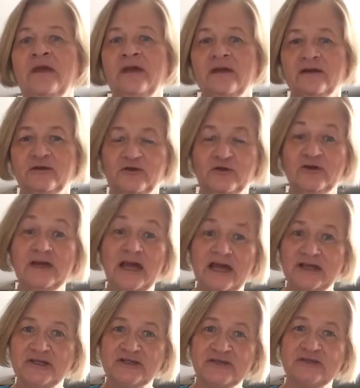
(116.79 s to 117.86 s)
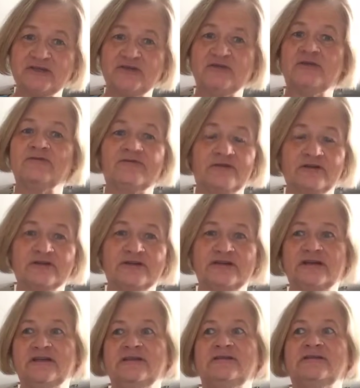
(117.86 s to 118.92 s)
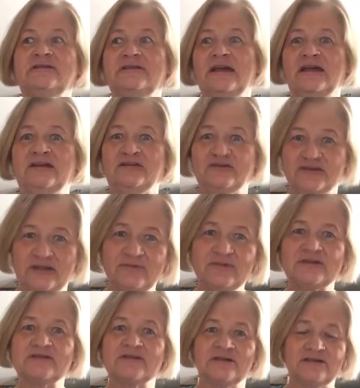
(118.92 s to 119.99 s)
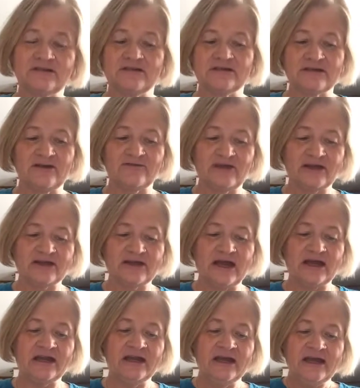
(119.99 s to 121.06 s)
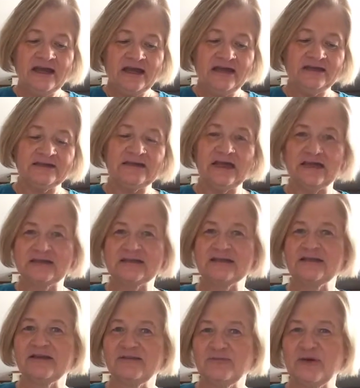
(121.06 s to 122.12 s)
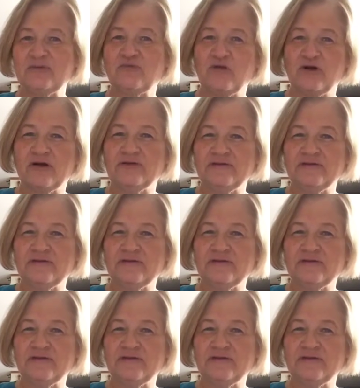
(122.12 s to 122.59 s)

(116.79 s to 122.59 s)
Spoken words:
creation to it versus like your steam distillation and stuff like that. It takes a little bit more of a